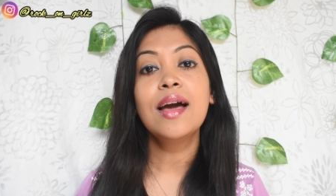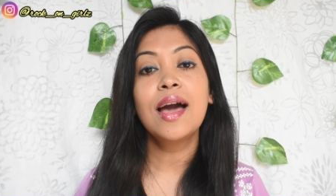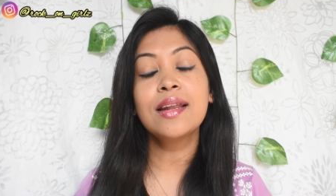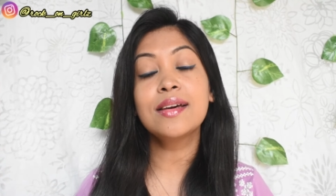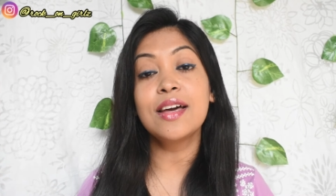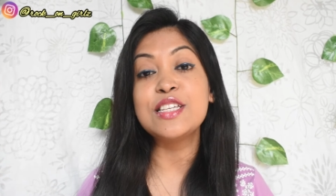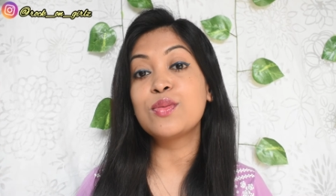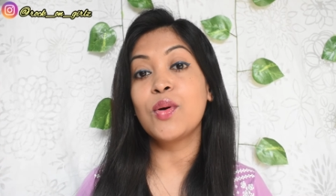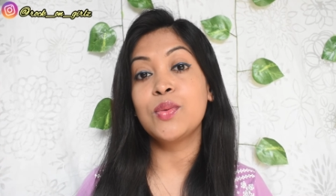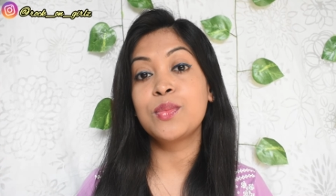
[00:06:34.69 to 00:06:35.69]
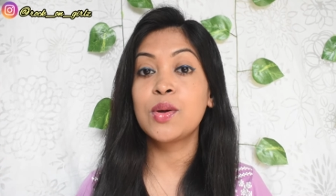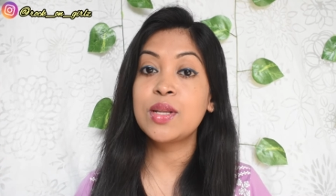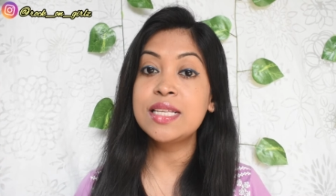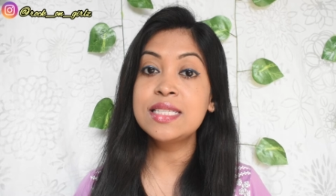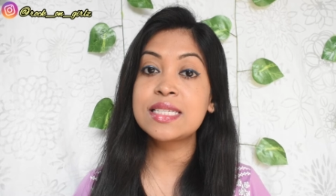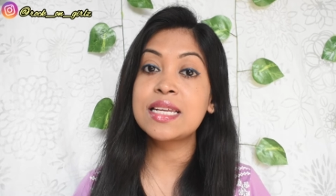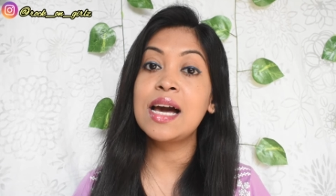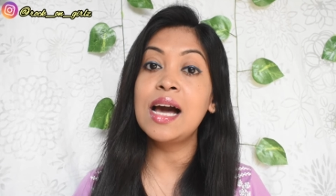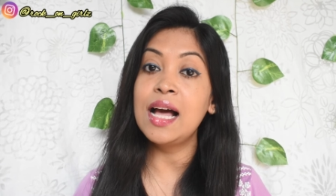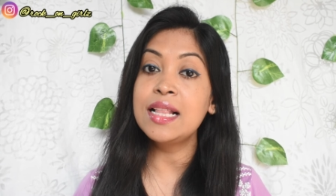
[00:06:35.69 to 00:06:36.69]
and guys follow me on
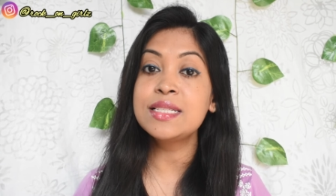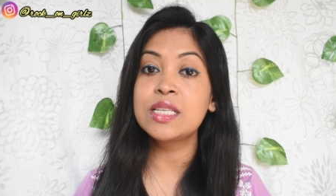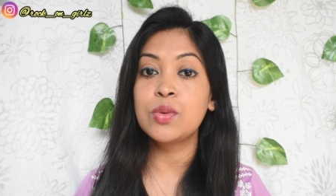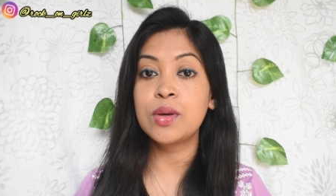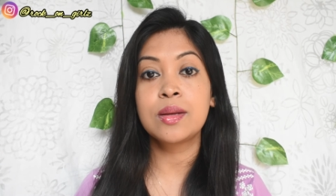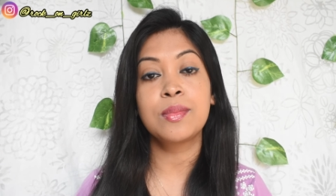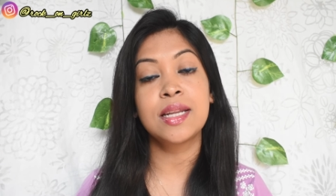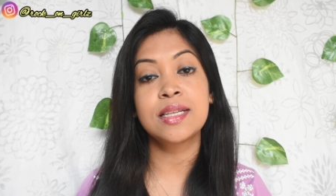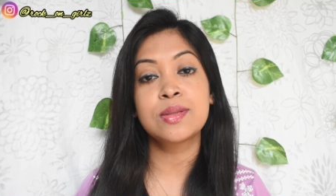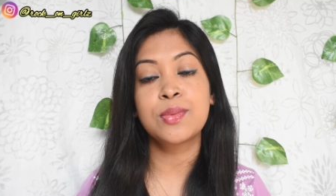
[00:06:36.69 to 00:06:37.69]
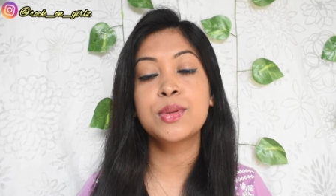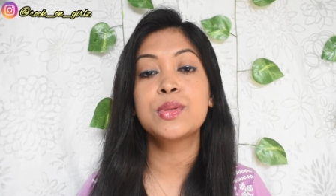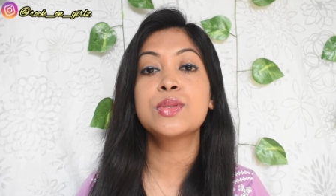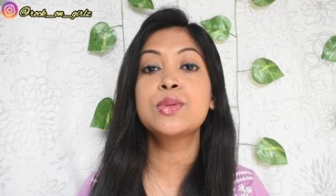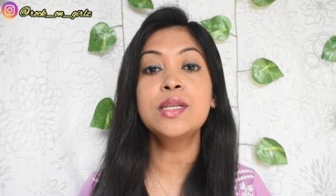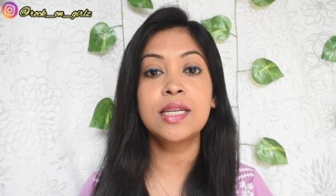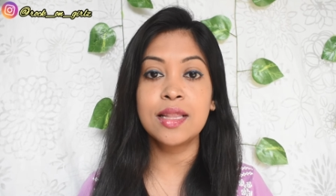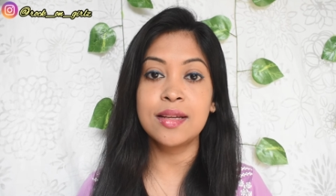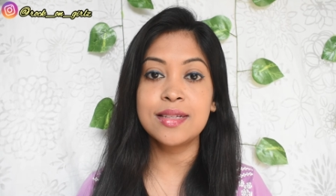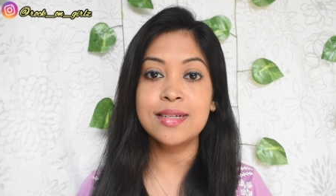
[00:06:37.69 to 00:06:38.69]
insta i'll see you in my next video soon till
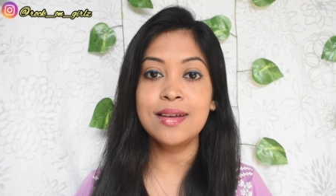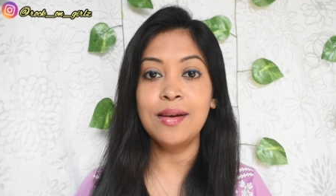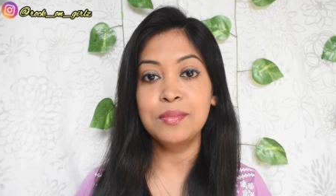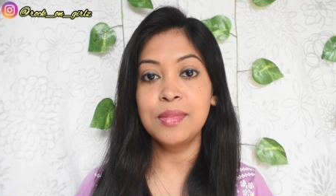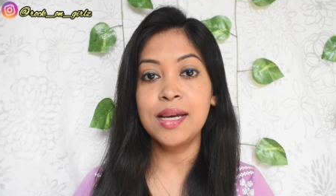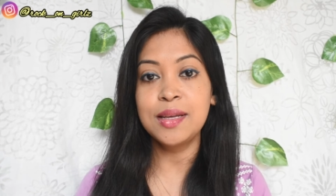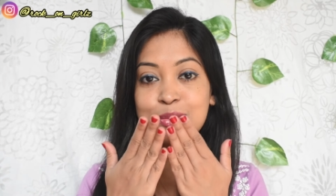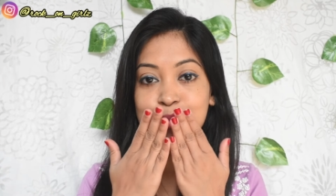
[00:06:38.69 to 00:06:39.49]
then tata bye